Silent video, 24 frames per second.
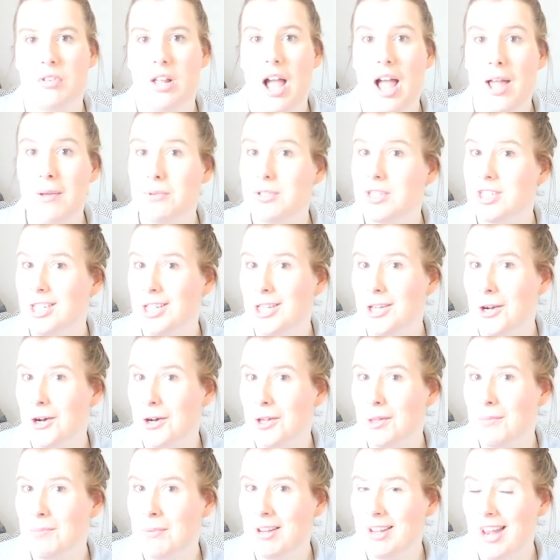I will see you
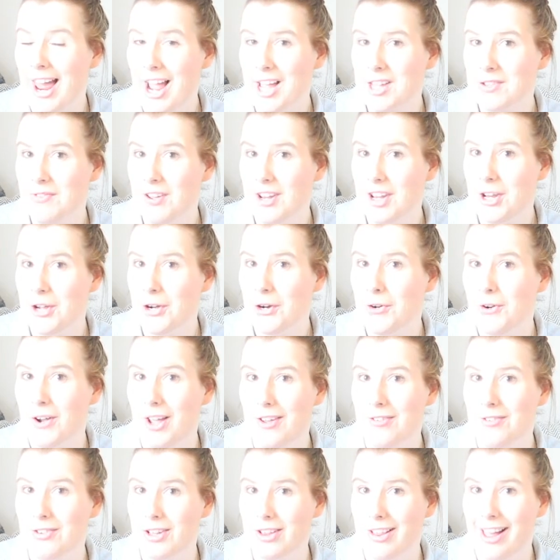all in my next video.
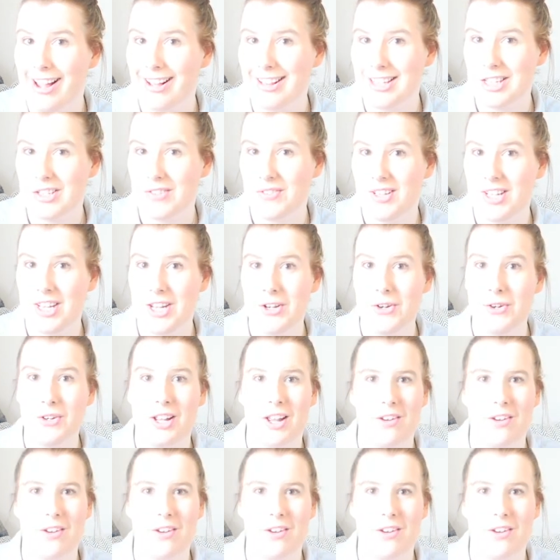If you like this video,